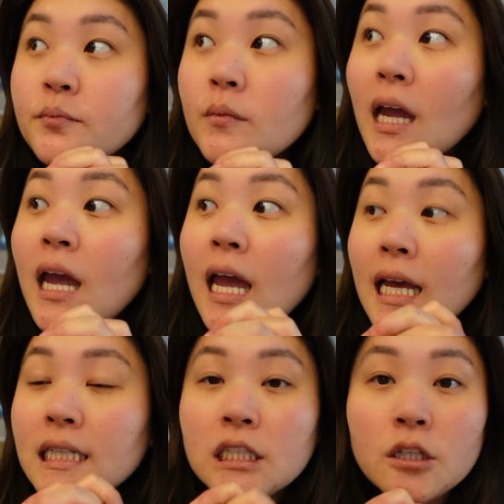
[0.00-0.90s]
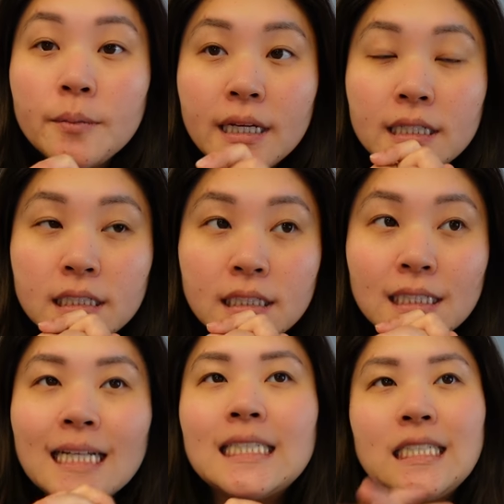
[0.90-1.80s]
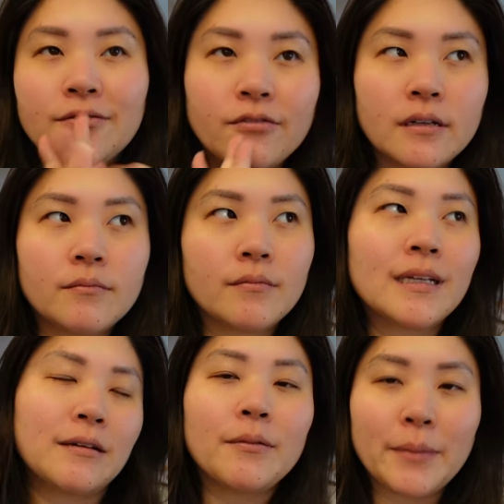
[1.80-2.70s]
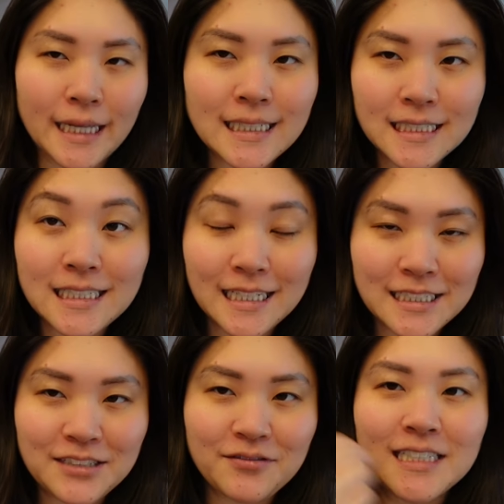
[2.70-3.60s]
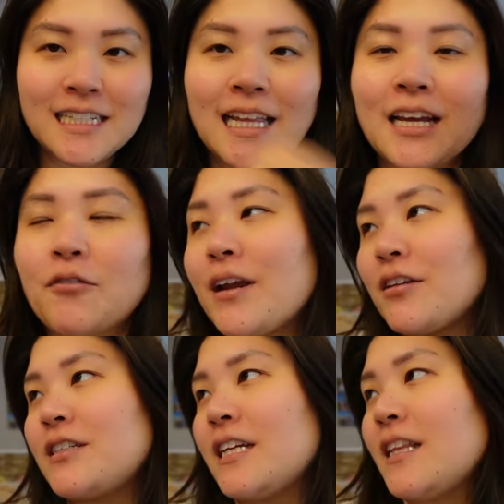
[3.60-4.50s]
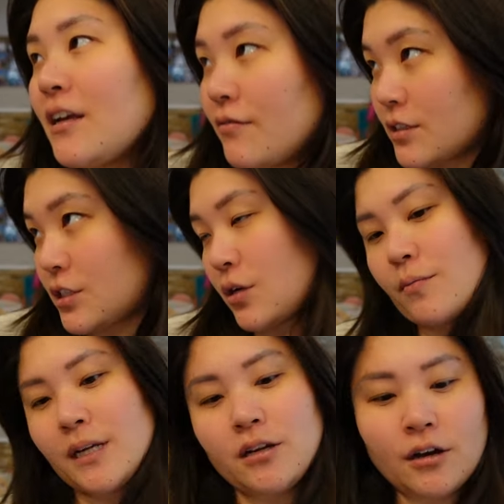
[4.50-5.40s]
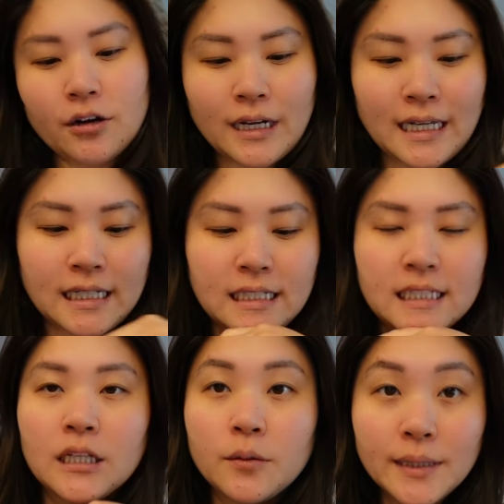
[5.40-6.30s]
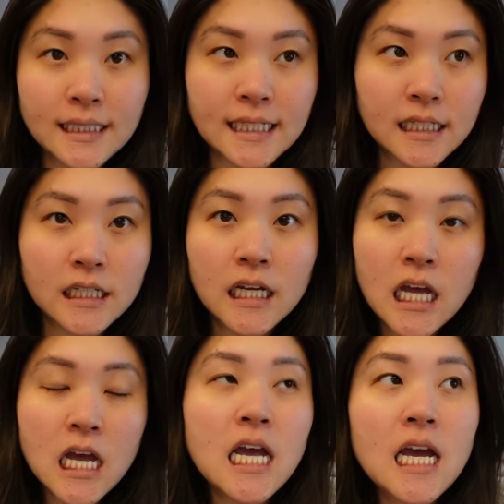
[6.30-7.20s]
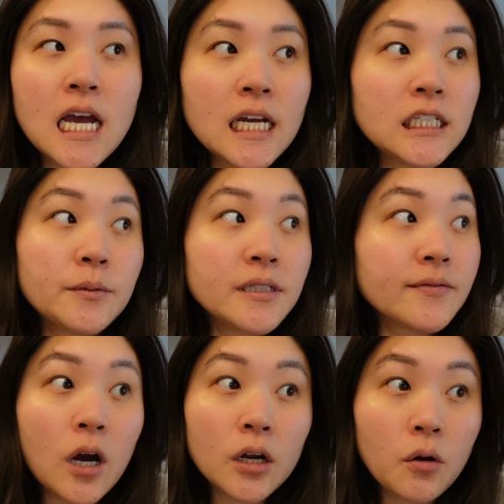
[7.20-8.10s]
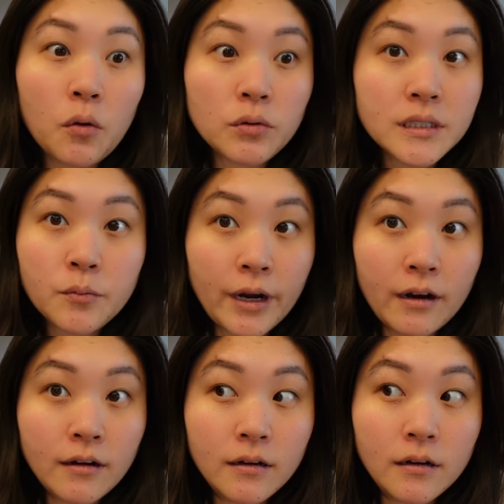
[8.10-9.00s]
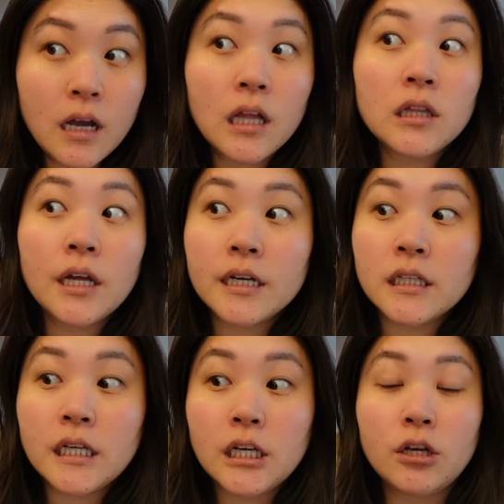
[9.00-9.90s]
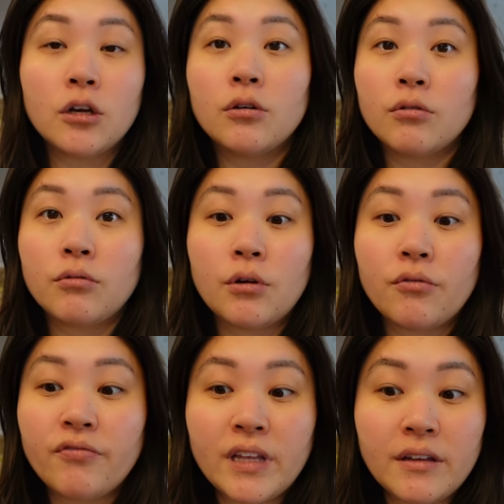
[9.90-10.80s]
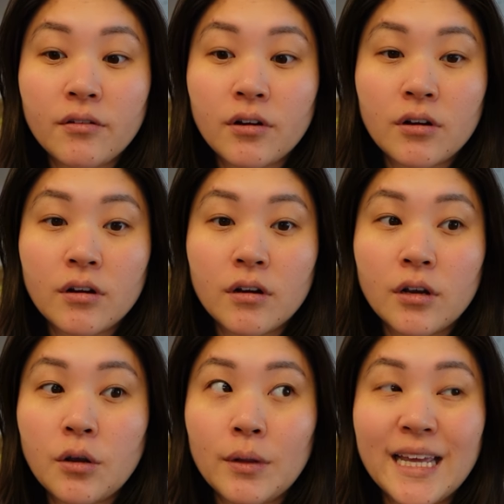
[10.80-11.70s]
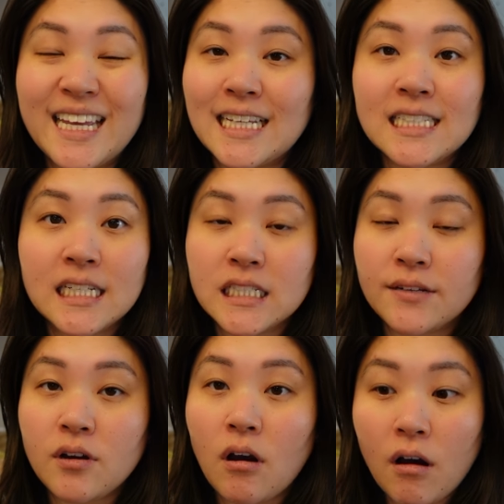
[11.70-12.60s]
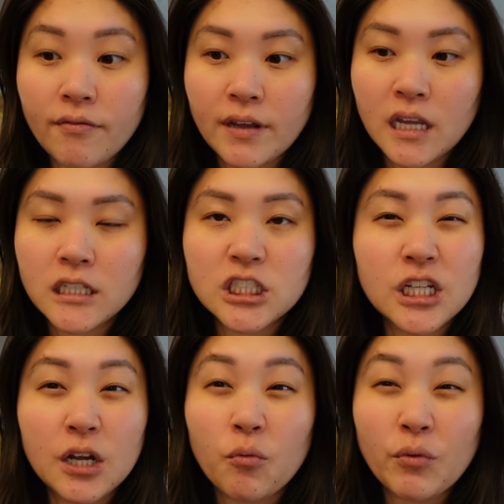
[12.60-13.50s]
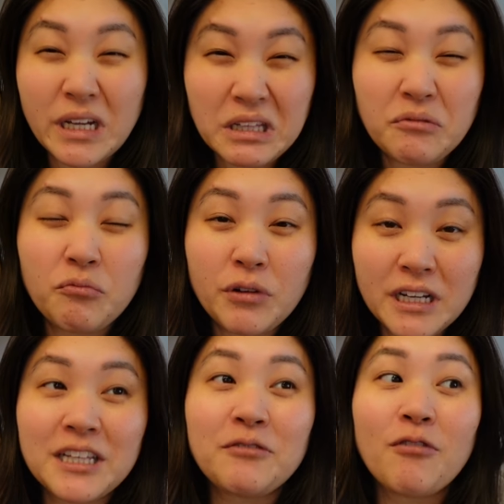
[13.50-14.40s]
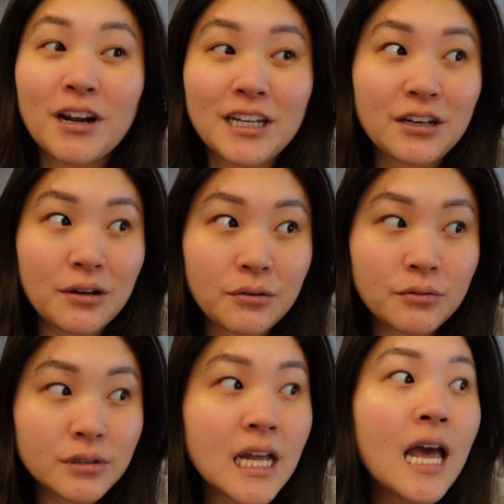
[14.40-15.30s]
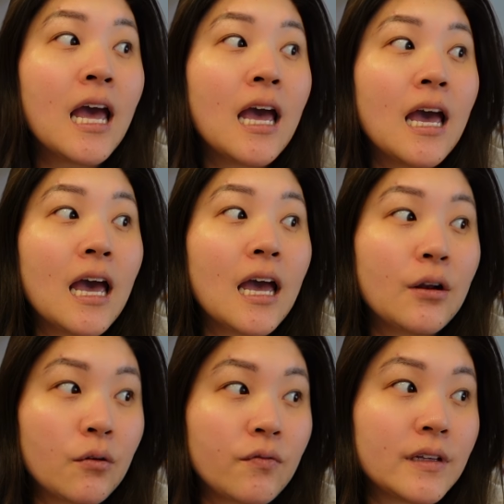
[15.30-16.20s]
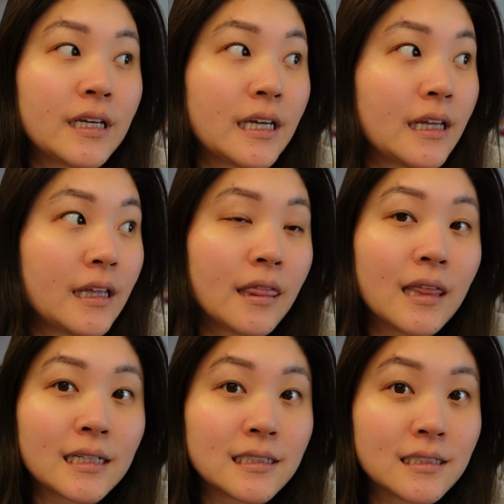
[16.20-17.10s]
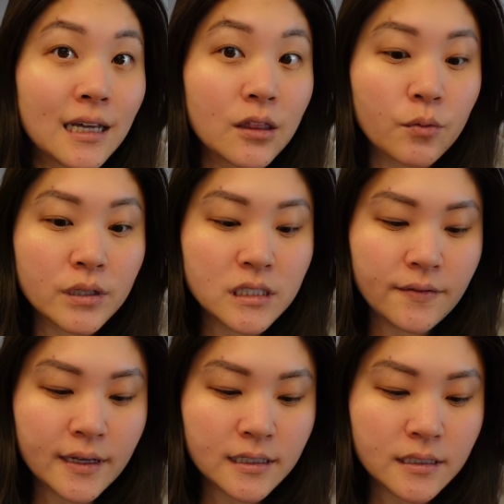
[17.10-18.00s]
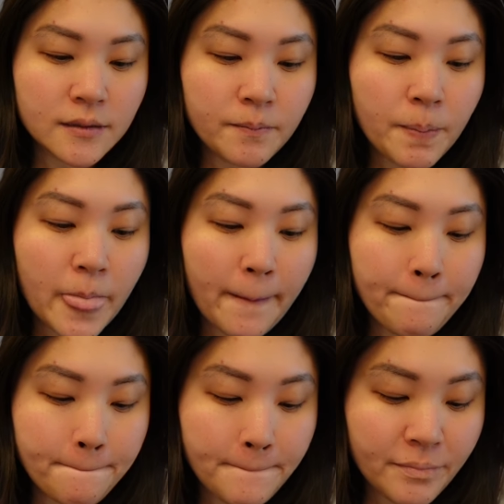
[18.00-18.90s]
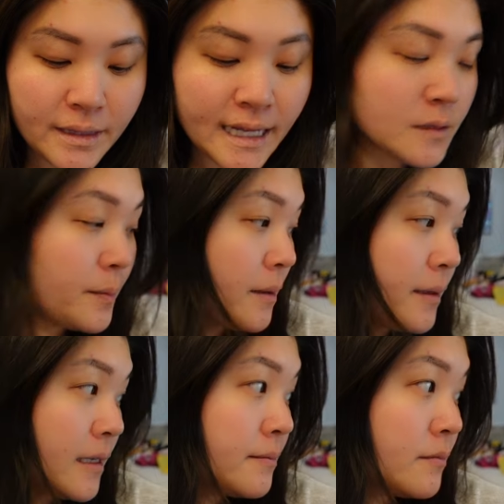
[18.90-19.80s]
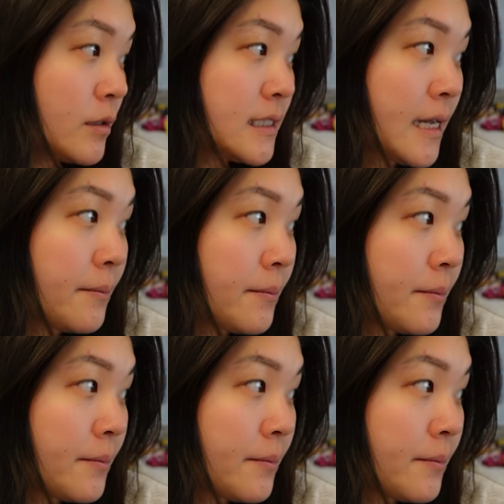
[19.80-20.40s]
a little bit, not different, but I mean, yes, yes, different. It's not like a regular day in life. So my daughter is a little bit sick. She must have caught a cold somewhere. Luckily, no fever, no like excessive coughing, just like a really, really runny nose. And hopefully that's like the worst of it. Yes, baby. What's up?